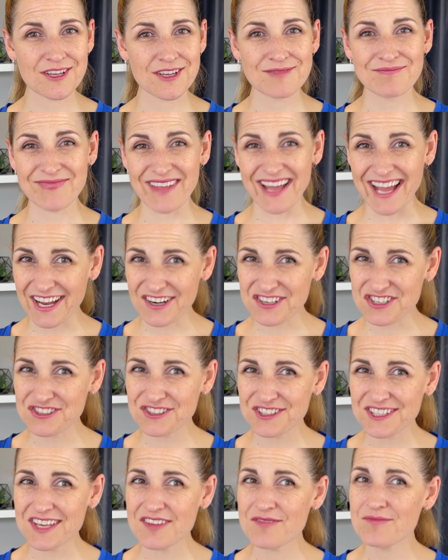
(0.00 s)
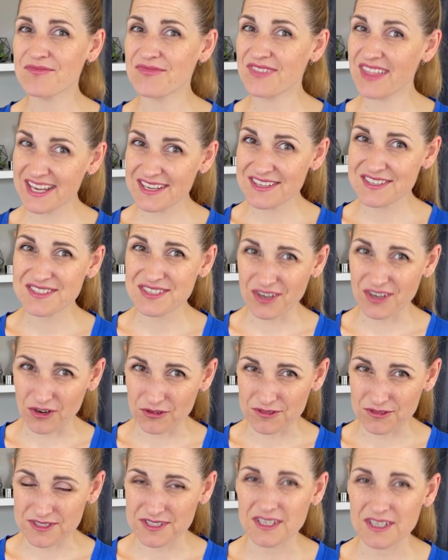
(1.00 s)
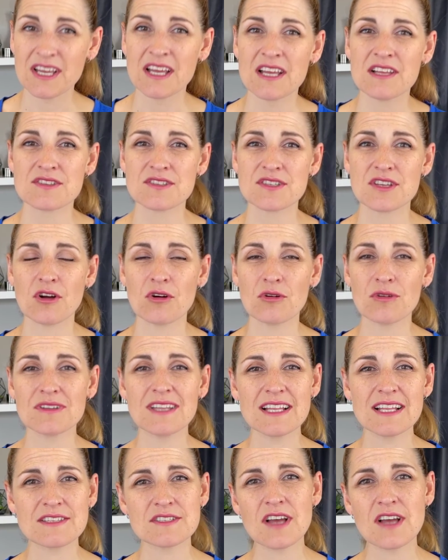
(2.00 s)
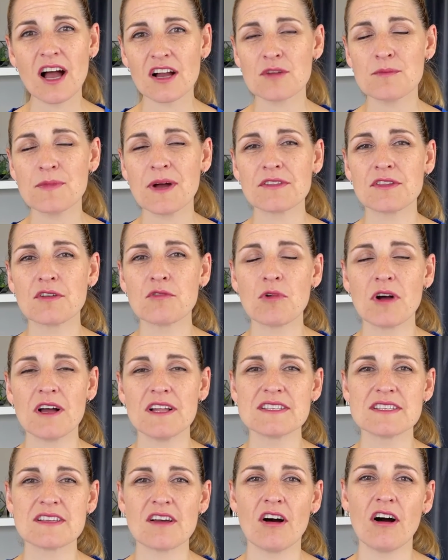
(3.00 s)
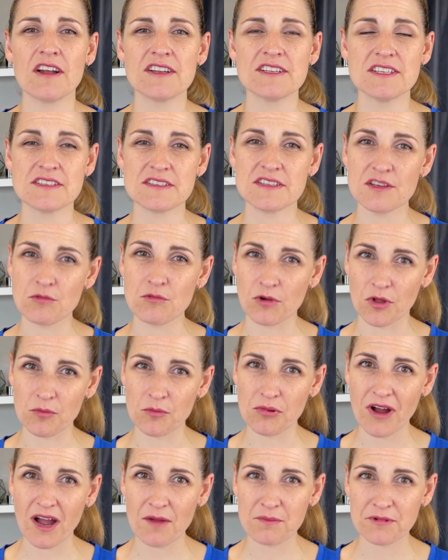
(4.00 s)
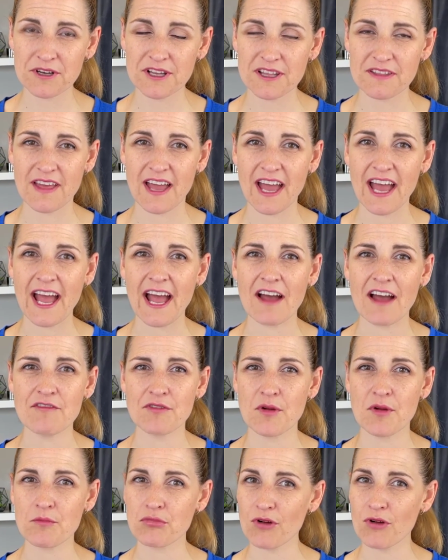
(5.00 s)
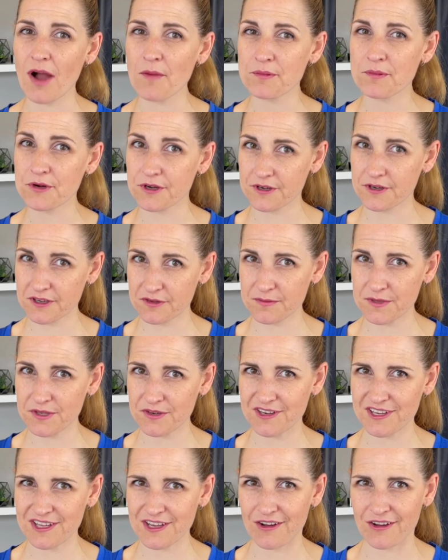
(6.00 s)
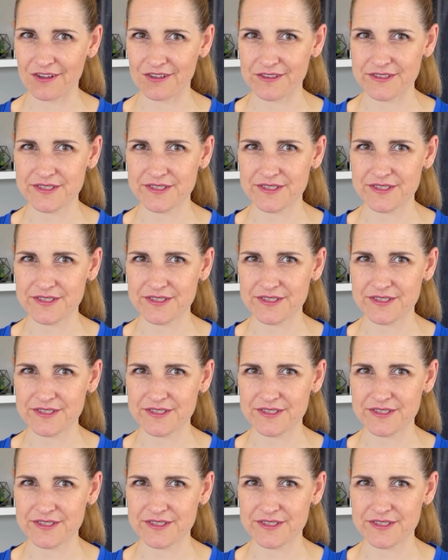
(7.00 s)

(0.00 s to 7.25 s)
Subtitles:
Actually, they don't. So let's talk about the ones on Disney World property that have proper community halls